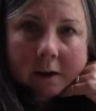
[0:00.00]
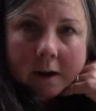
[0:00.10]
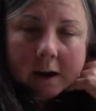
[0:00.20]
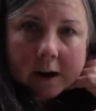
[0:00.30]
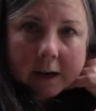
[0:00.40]

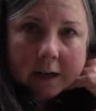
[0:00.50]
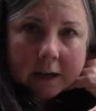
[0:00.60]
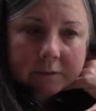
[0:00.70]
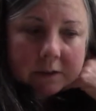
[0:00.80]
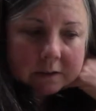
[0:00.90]
I
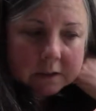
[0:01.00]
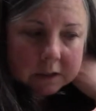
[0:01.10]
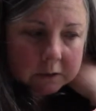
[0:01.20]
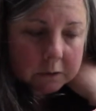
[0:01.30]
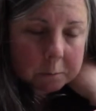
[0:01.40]
have this
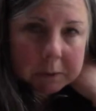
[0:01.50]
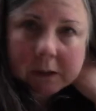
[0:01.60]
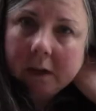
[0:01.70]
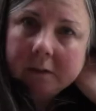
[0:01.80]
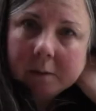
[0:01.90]
needle
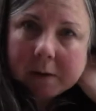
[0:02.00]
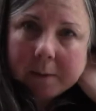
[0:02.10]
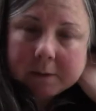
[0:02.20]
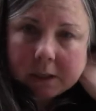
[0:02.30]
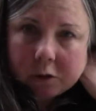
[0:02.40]
because
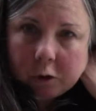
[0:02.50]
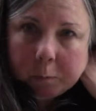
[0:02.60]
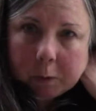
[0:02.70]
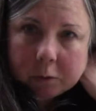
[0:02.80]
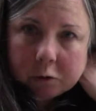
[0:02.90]
sometimes I do
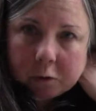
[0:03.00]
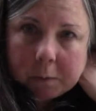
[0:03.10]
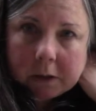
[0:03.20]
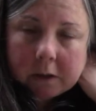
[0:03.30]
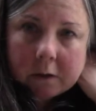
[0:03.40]
bolster
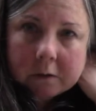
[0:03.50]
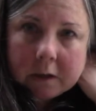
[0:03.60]
pillows,